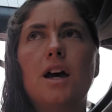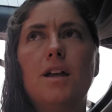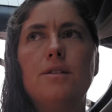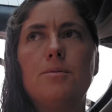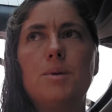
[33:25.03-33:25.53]

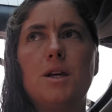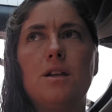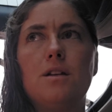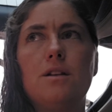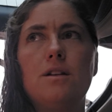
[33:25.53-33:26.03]
and
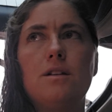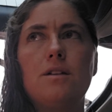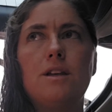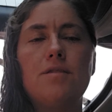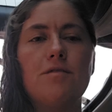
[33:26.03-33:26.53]
been
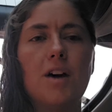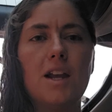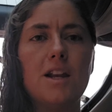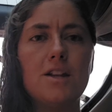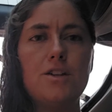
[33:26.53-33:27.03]

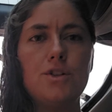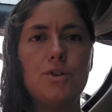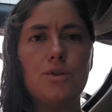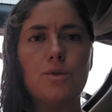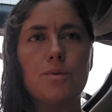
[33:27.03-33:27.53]
invited
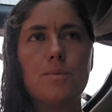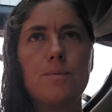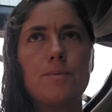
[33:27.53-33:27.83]
to